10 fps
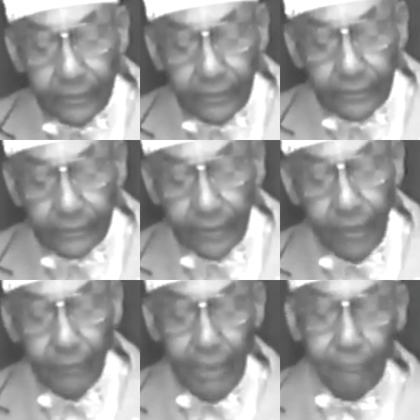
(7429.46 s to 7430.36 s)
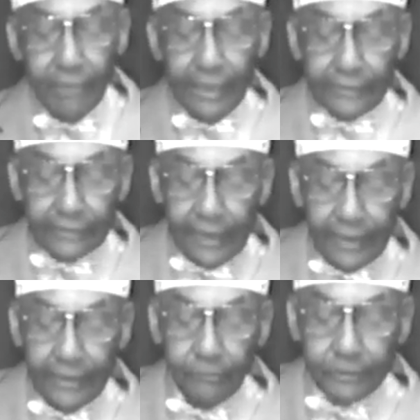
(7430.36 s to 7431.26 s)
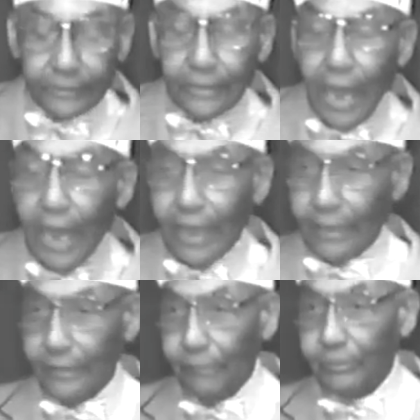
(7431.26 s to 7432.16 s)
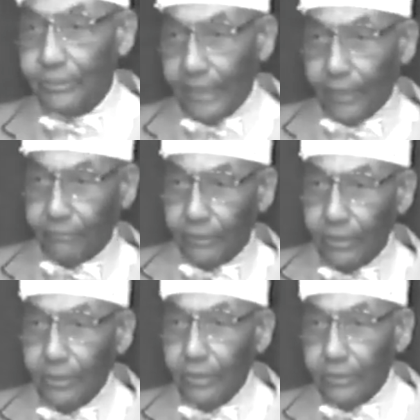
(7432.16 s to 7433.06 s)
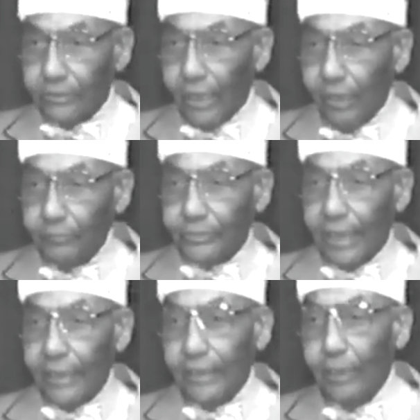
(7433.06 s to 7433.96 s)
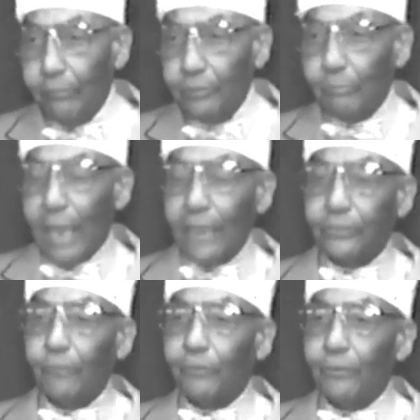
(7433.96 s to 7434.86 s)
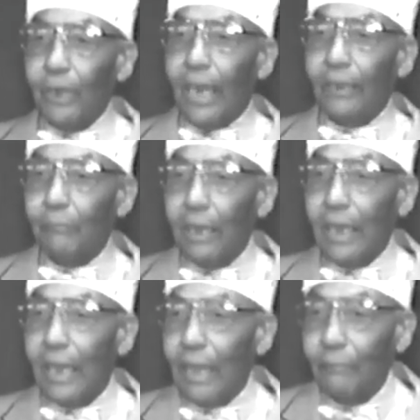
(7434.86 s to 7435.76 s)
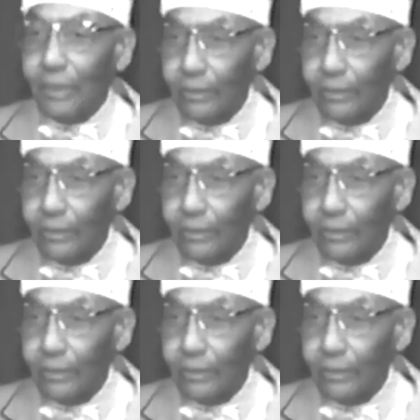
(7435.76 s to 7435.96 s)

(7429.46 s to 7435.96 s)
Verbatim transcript: Some I met said he was God himself. Some said he was Master Farad Muhammad.